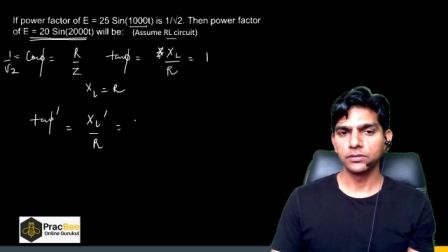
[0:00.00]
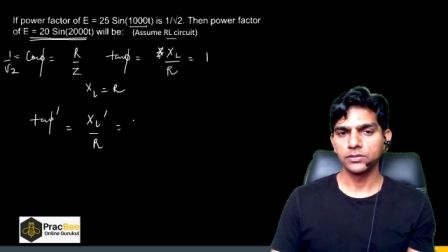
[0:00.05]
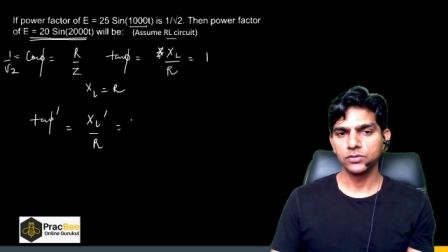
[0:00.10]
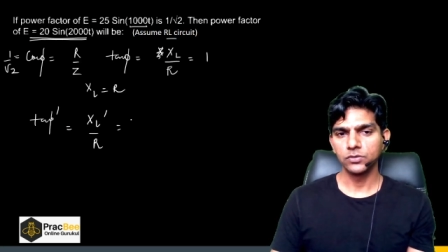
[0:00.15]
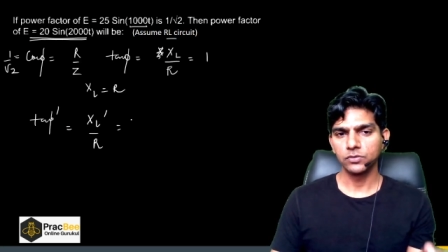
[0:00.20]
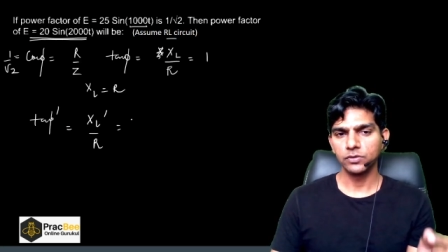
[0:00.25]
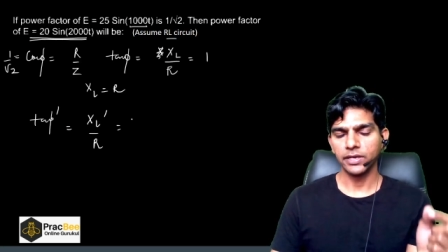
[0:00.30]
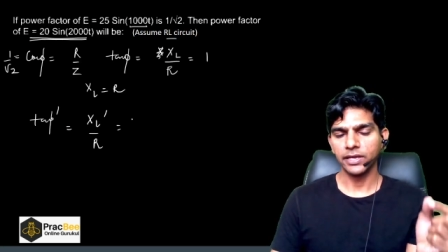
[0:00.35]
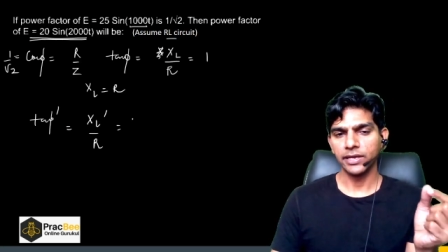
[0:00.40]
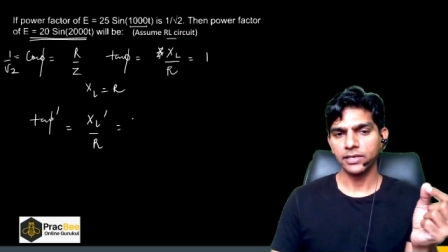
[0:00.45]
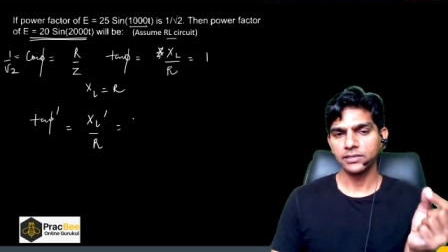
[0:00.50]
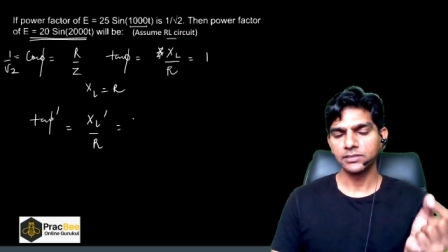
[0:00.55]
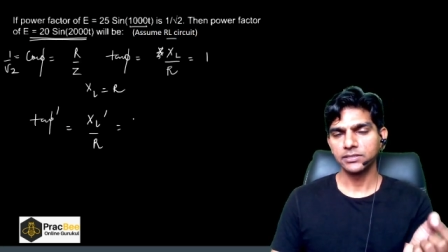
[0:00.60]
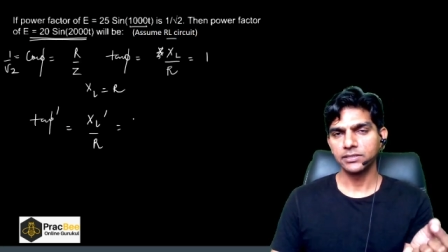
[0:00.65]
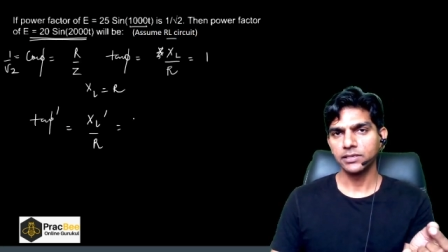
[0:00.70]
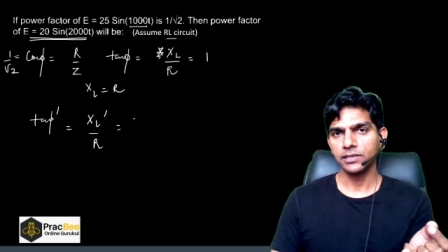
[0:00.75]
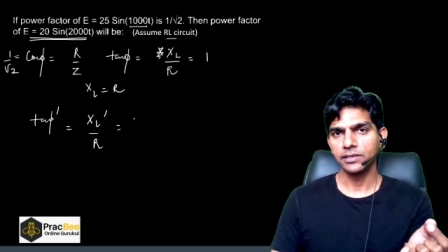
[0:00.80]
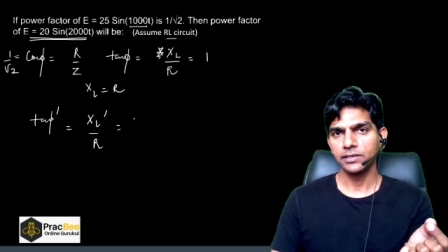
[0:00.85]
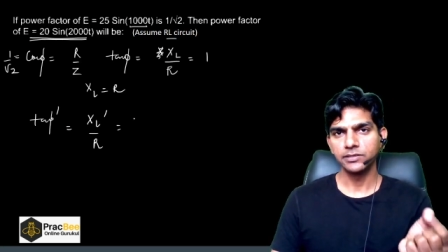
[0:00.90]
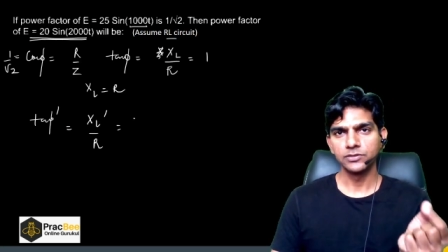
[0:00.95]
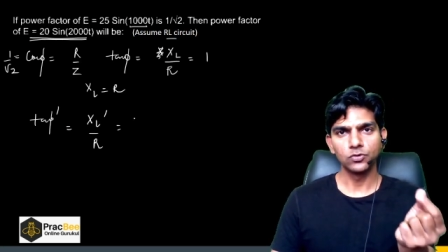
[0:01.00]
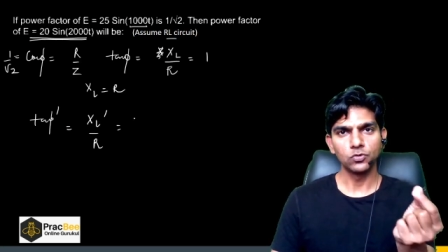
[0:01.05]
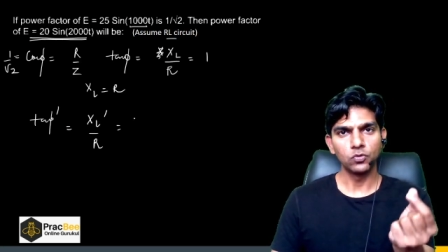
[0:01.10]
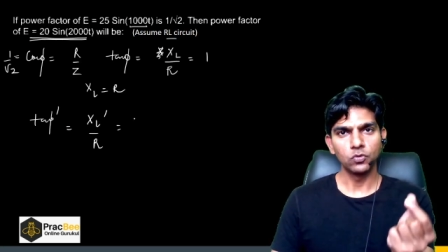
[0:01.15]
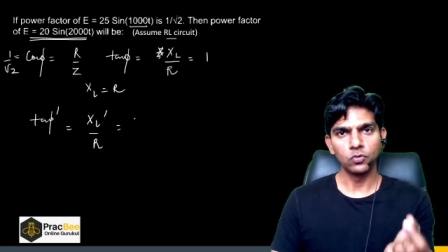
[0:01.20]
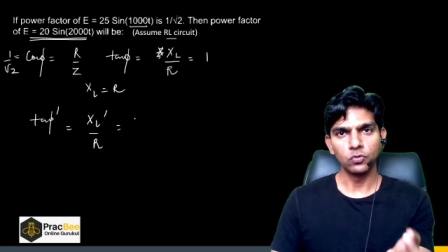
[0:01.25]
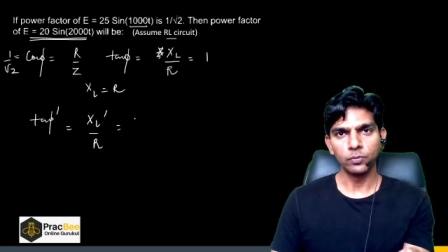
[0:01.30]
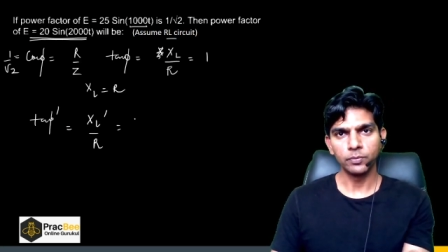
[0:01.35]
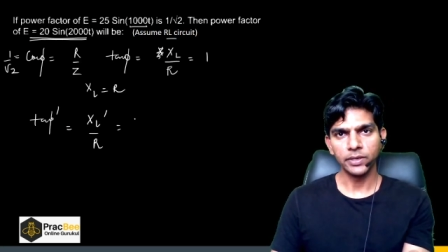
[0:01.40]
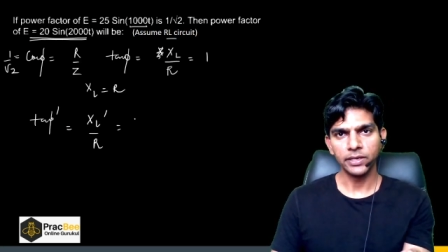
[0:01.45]
So XL is
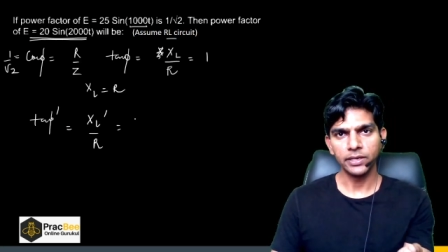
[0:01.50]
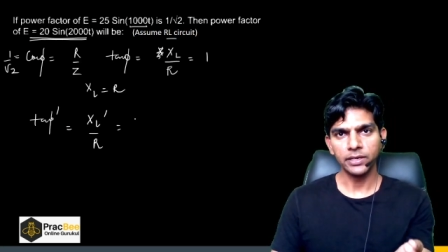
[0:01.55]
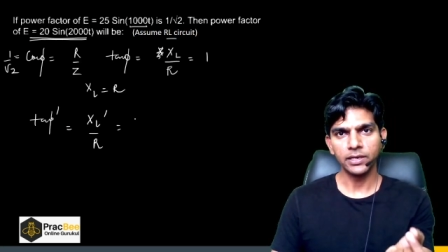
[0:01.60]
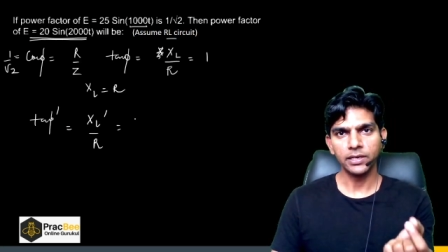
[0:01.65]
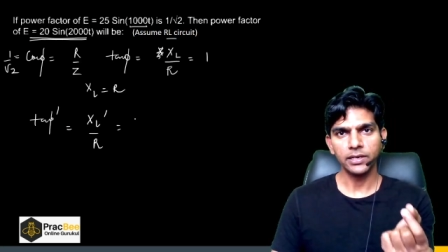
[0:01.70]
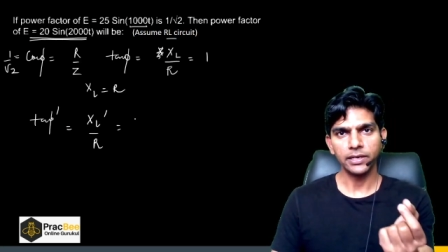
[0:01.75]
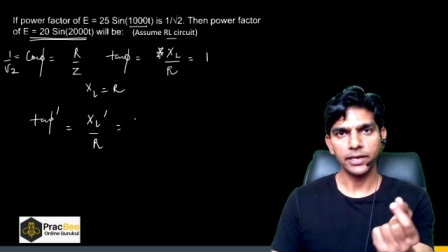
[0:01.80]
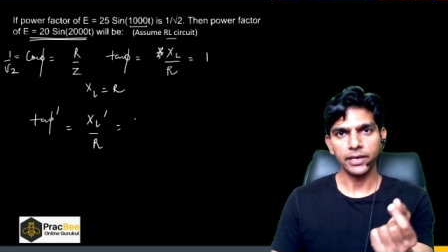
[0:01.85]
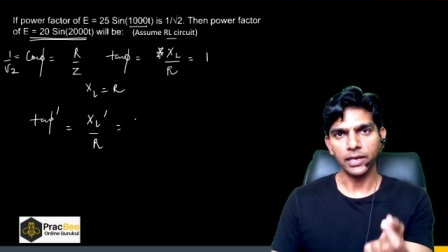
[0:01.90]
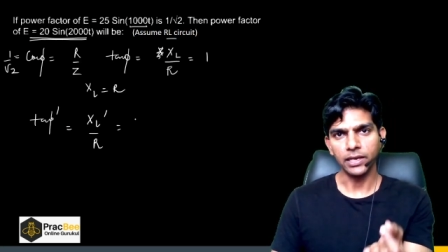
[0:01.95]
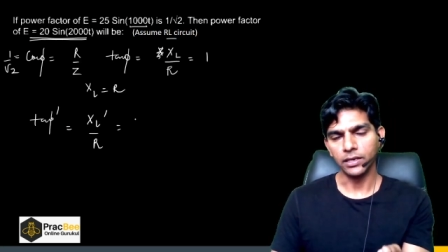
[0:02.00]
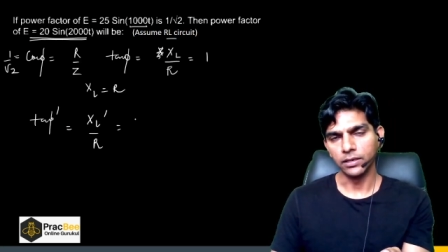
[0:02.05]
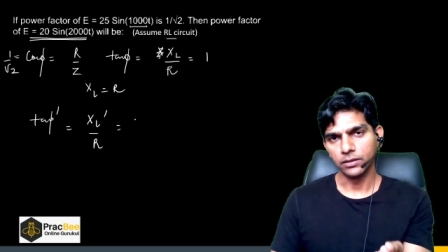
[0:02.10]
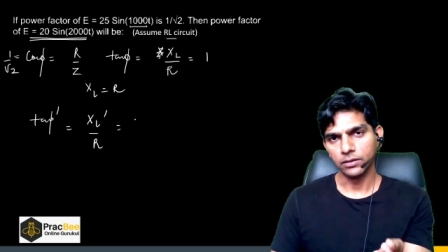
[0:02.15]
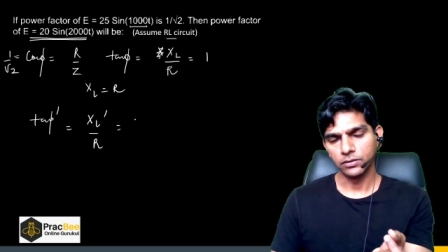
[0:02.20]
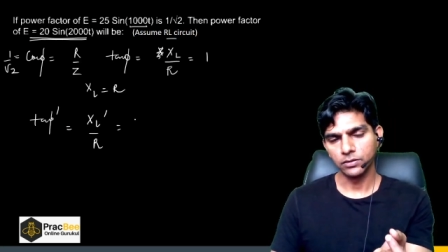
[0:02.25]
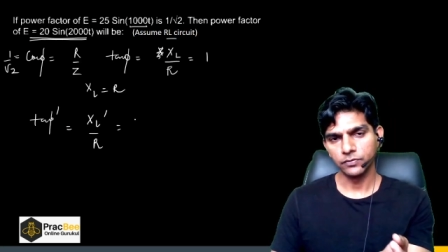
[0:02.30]
omega L.